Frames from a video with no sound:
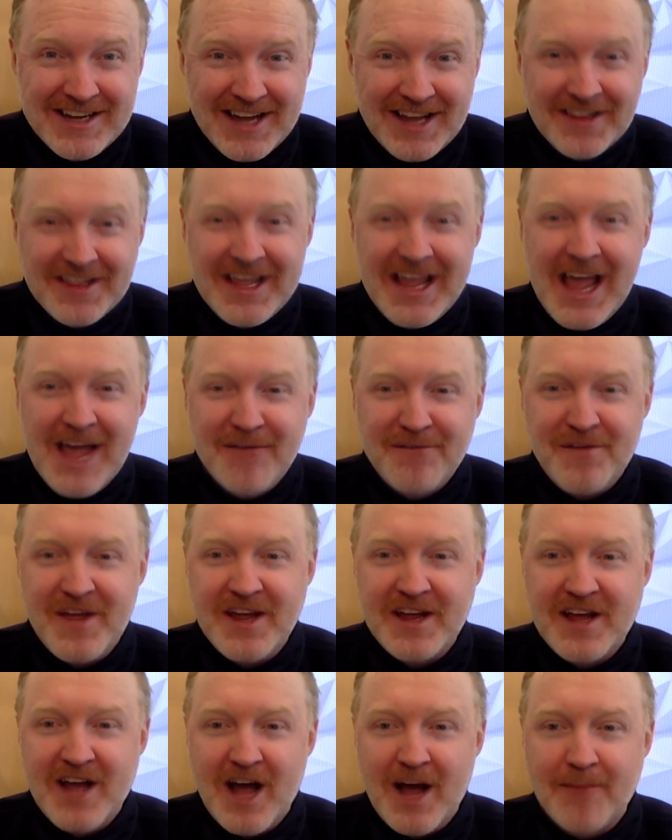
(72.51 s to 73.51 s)
in the
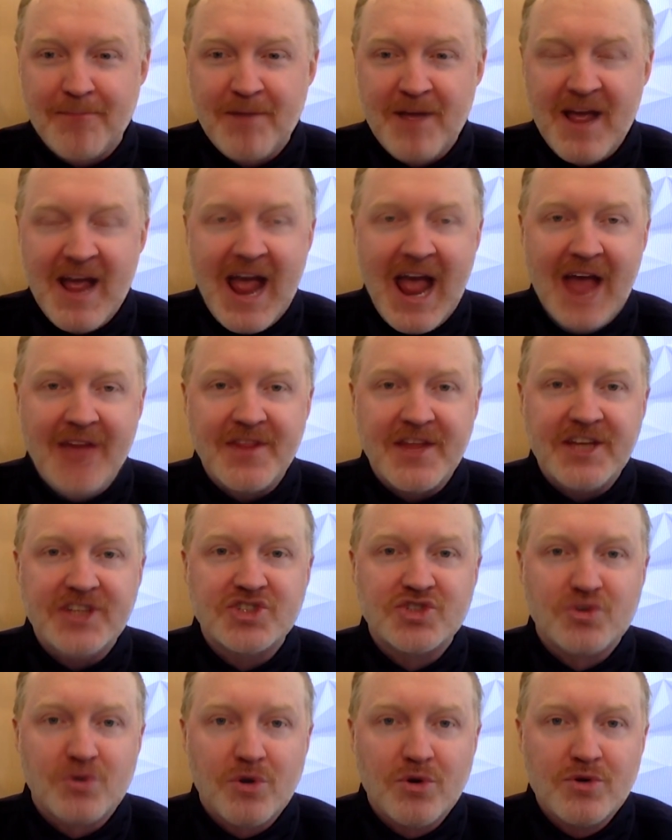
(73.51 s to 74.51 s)
FA Cup, and they
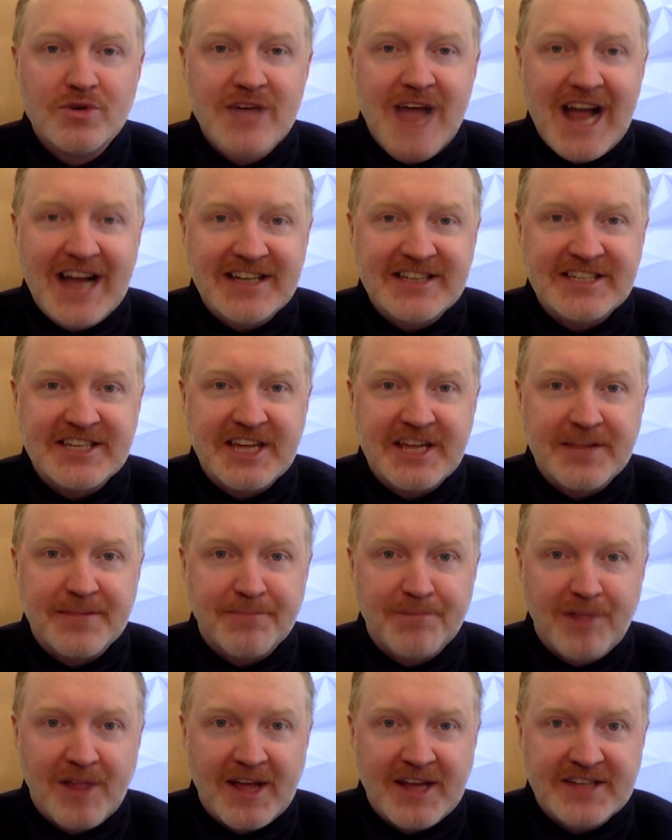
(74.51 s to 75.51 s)
drew
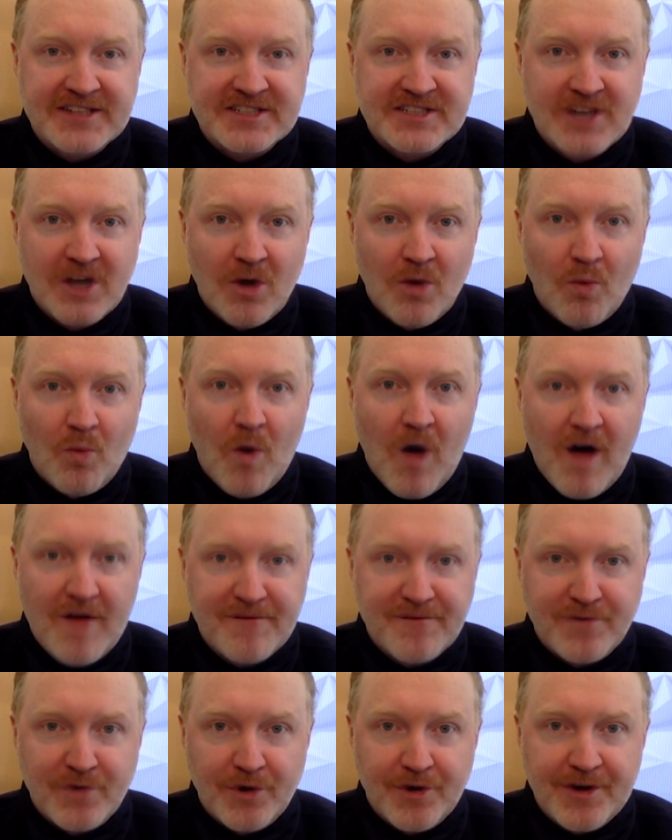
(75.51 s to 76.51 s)
19th place
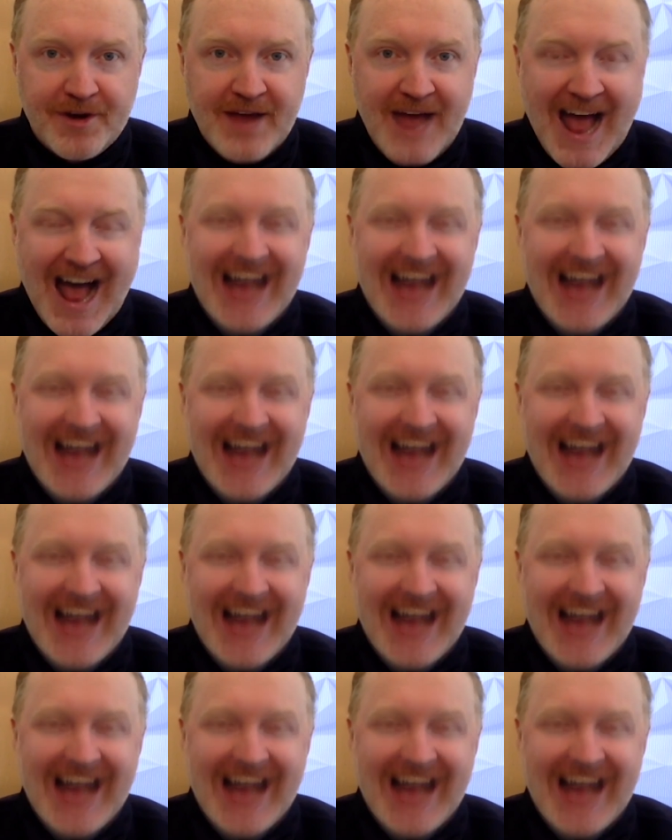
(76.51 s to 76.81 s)
Watford.